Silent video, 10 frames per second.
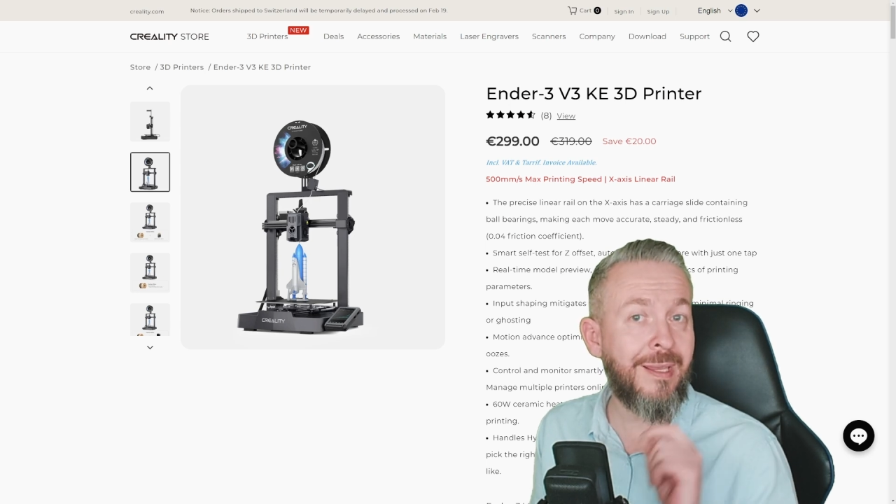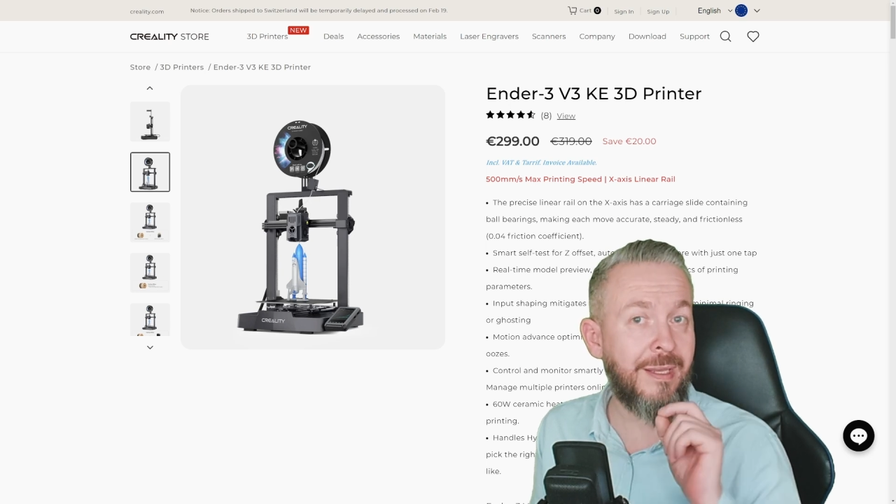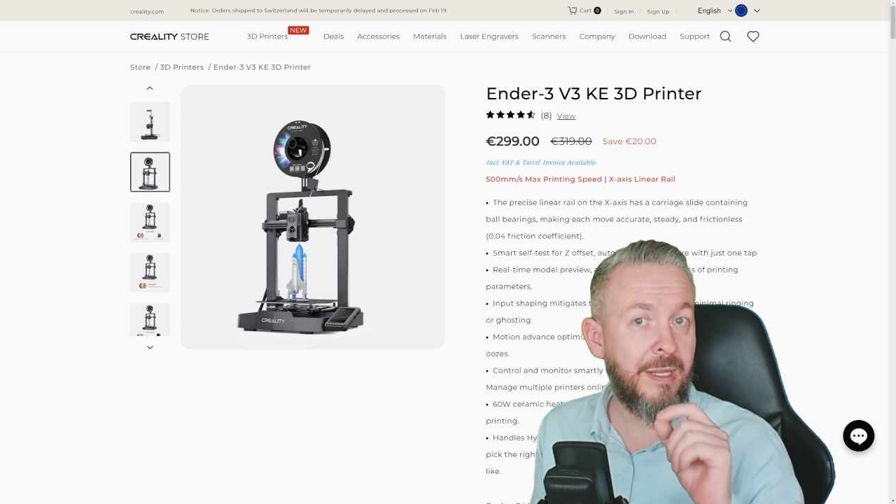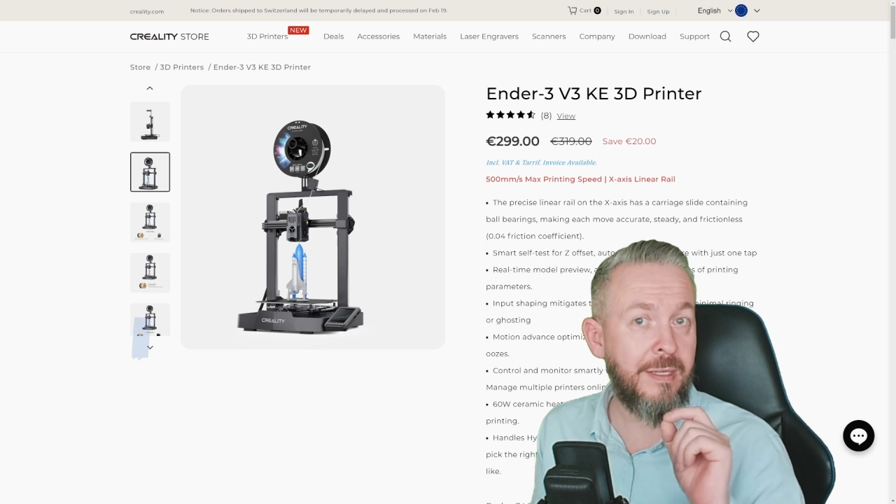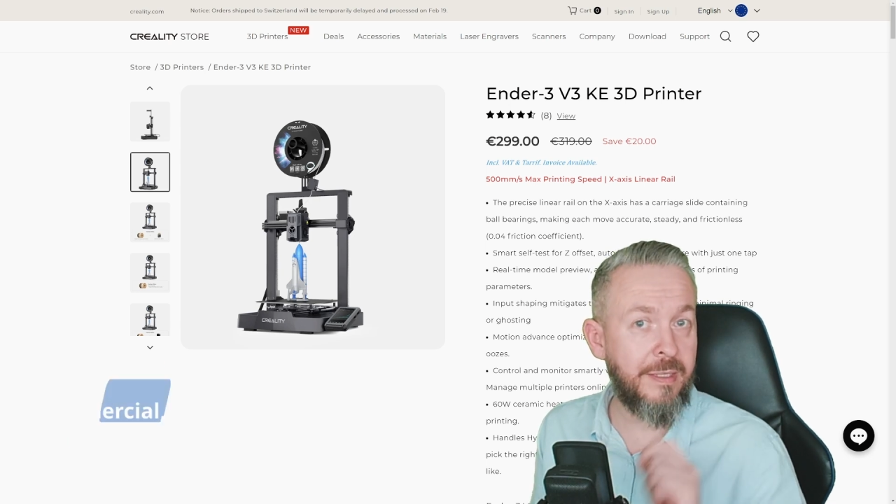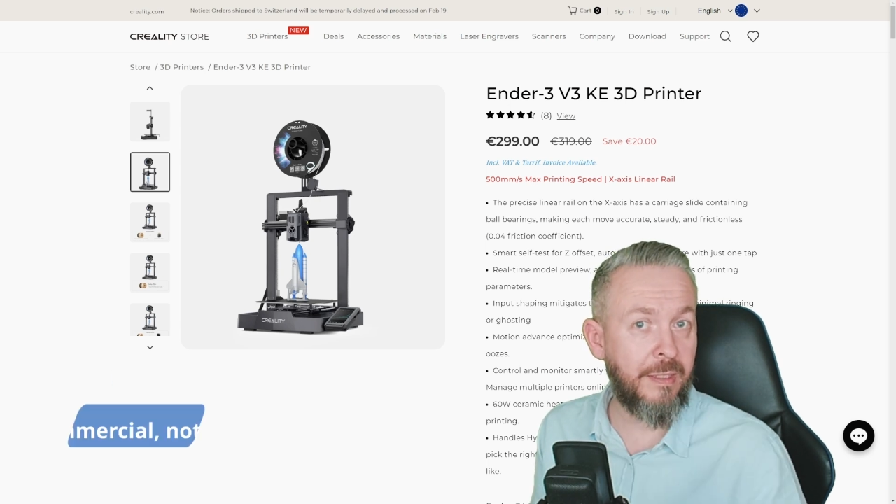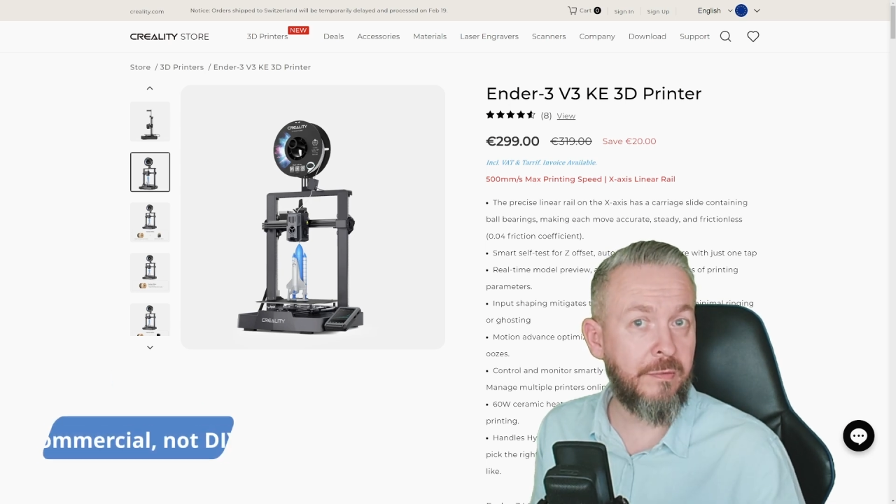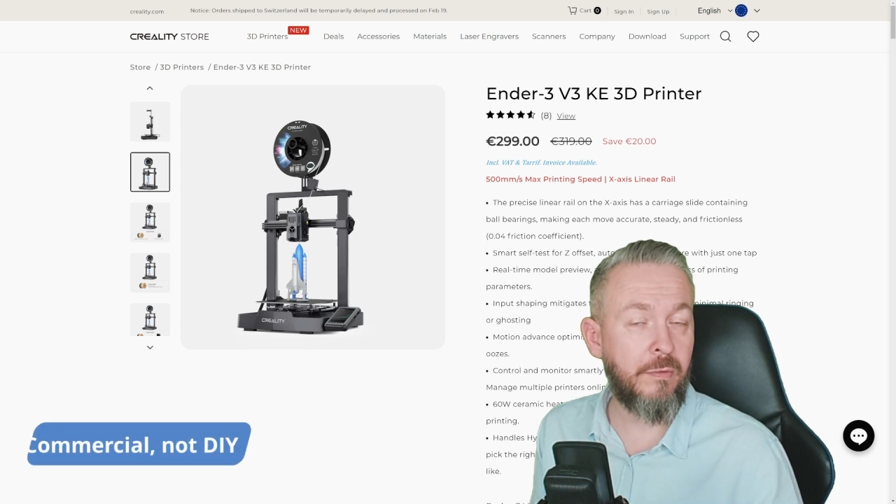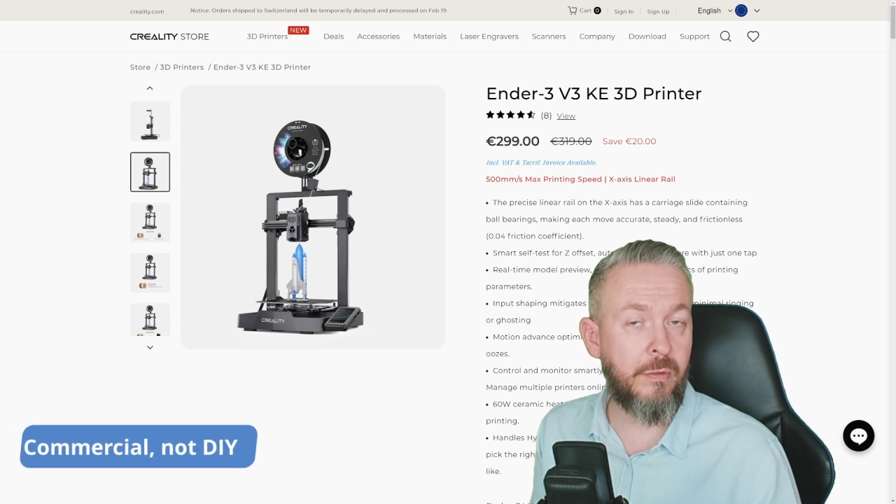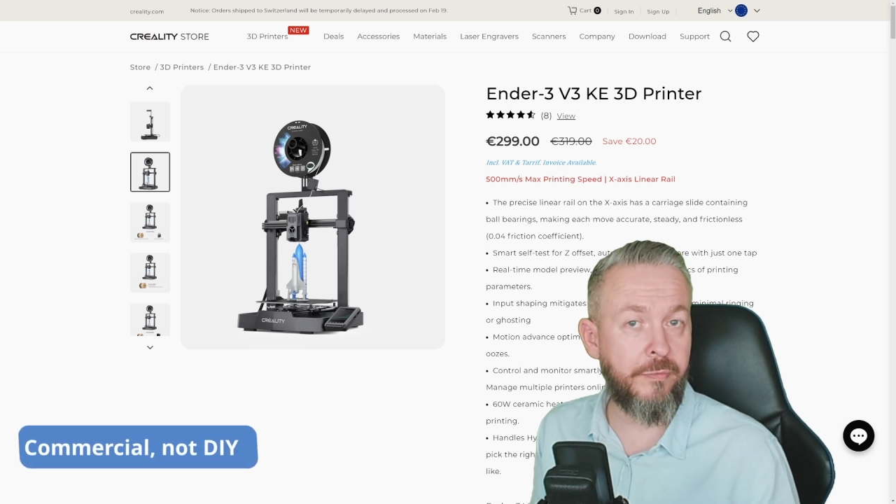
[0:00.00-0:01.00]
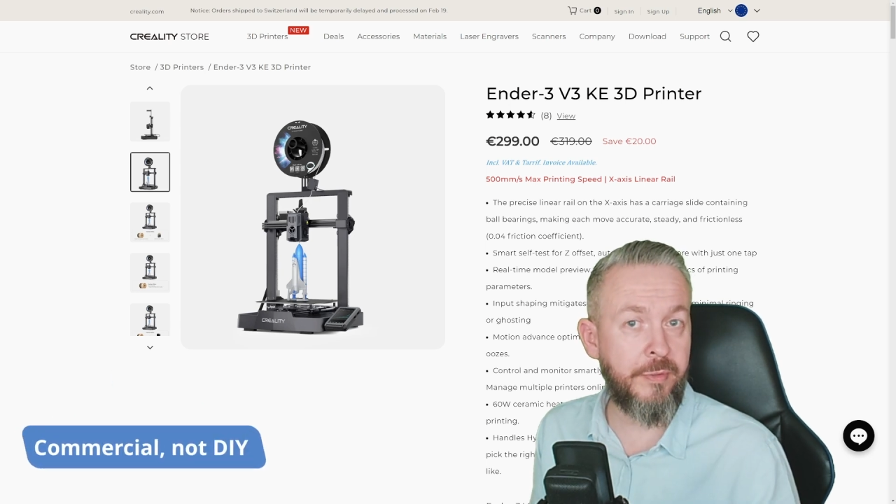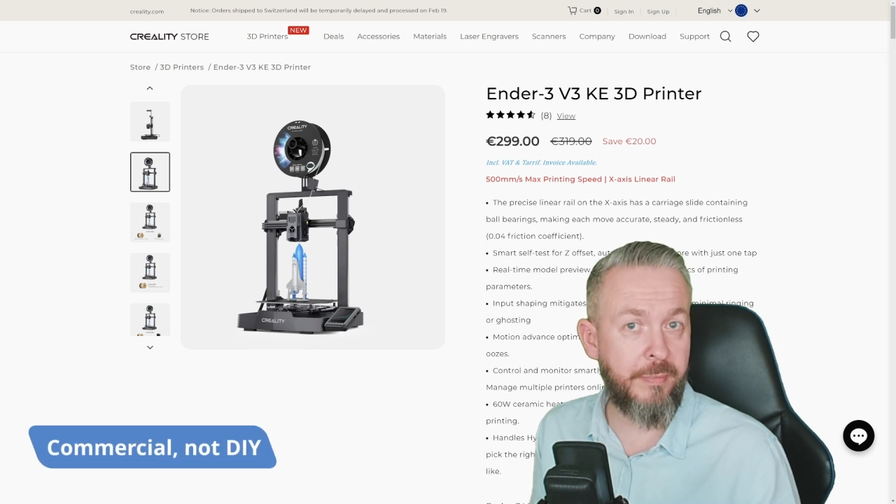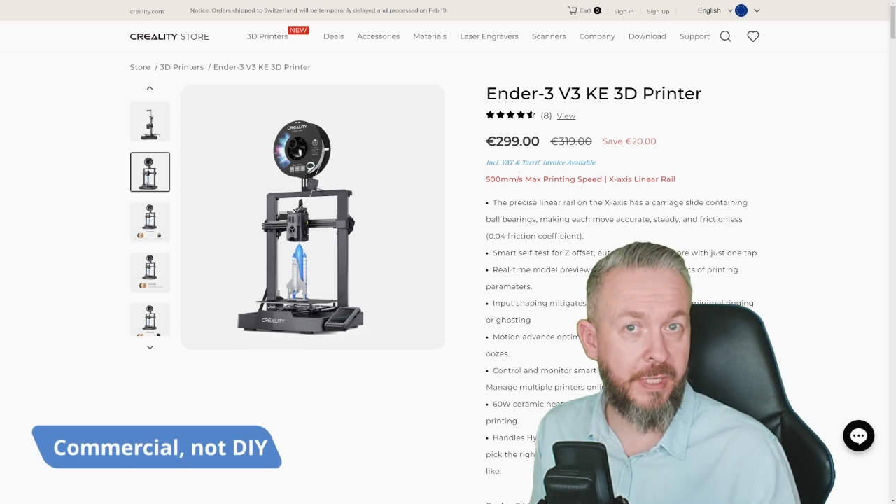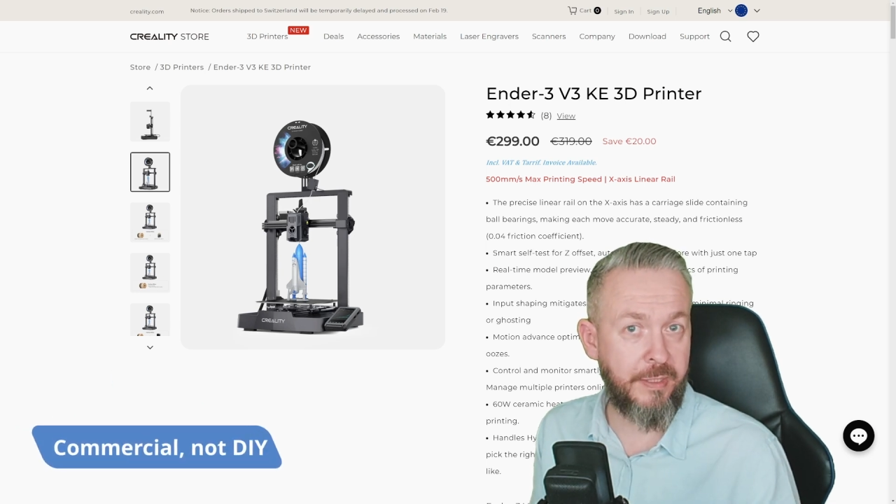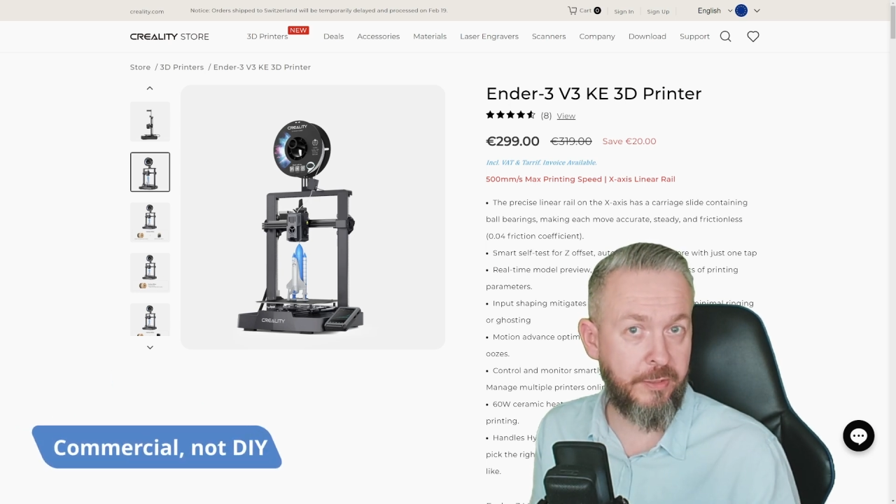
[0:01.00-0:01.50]
can get on the
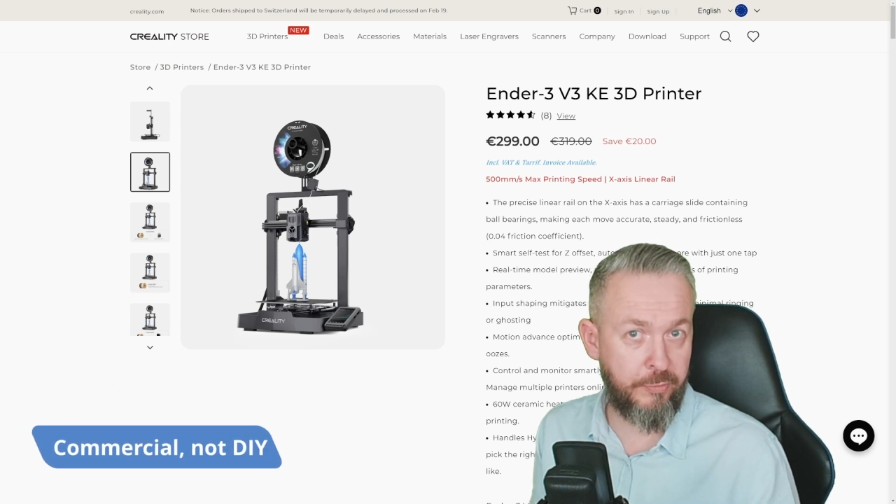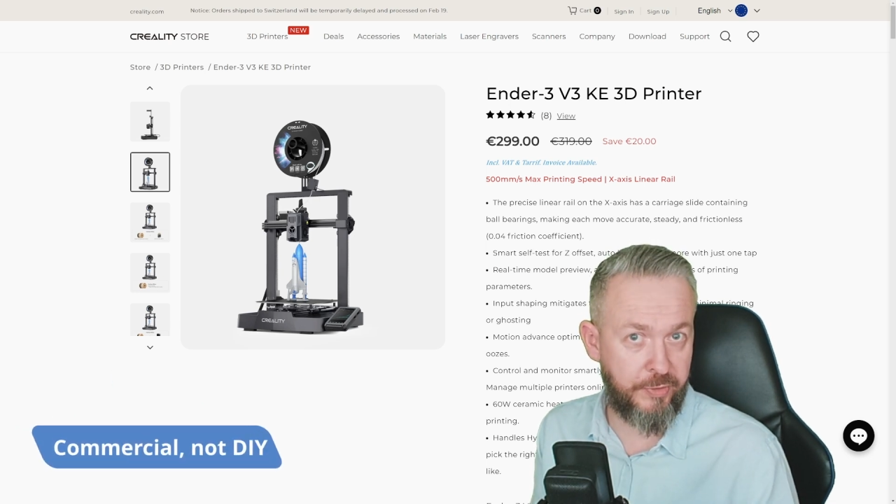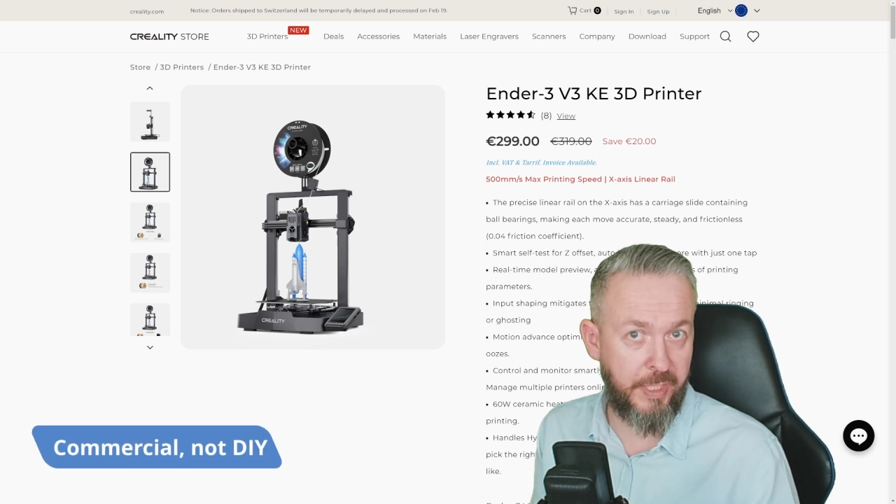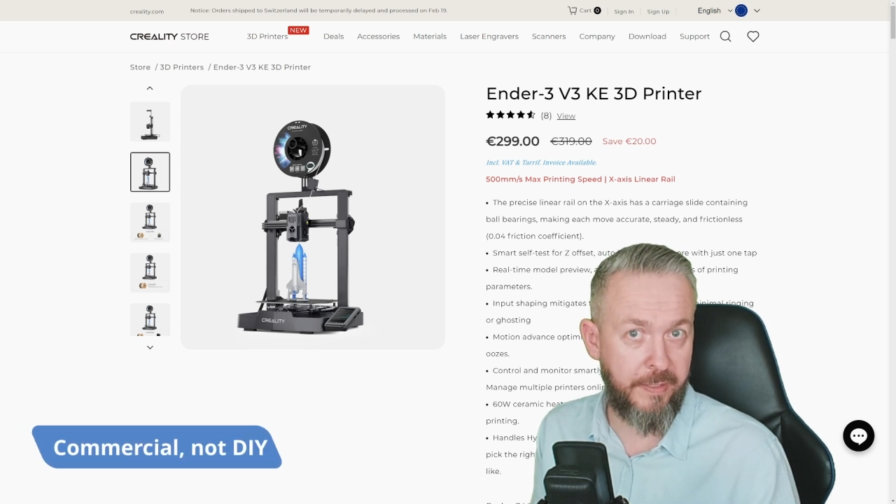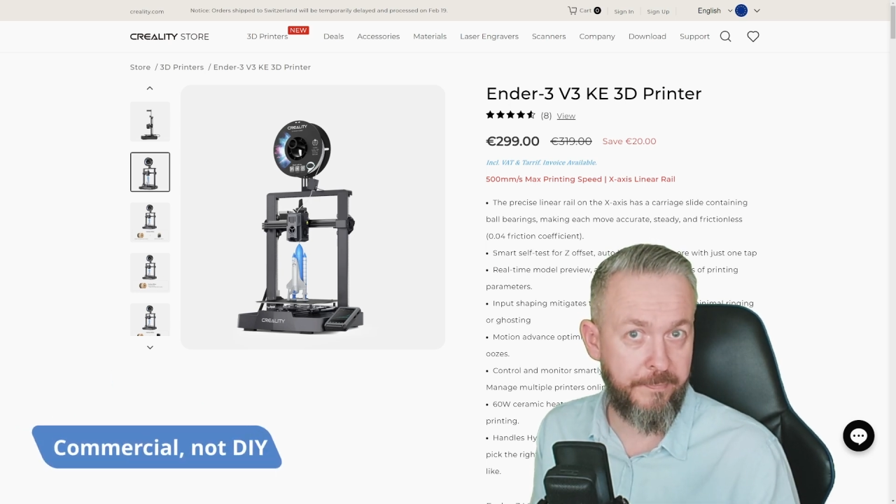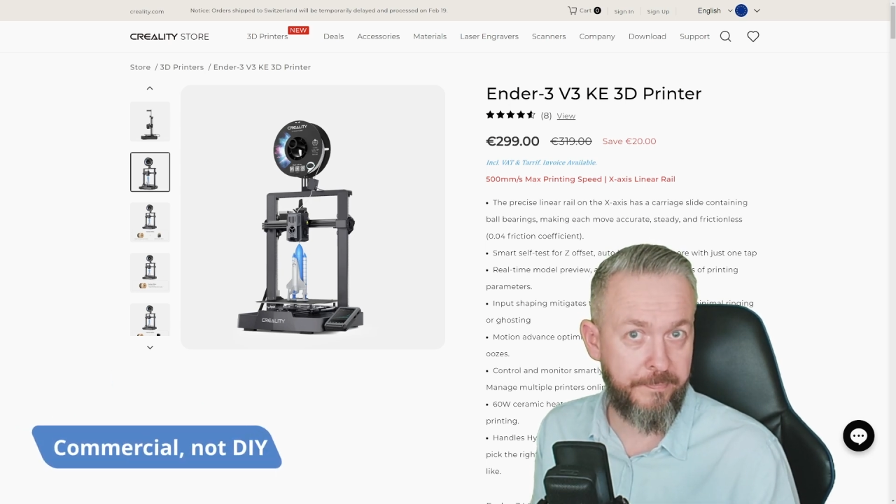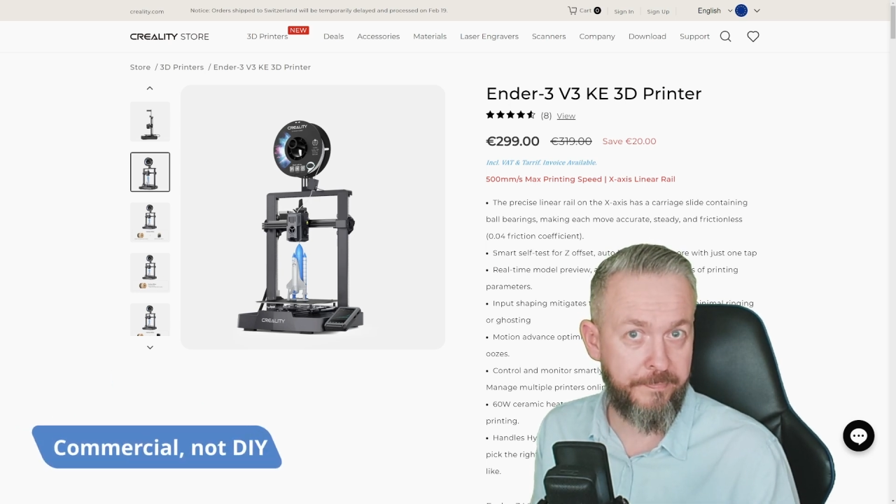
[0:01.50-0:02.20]
market today.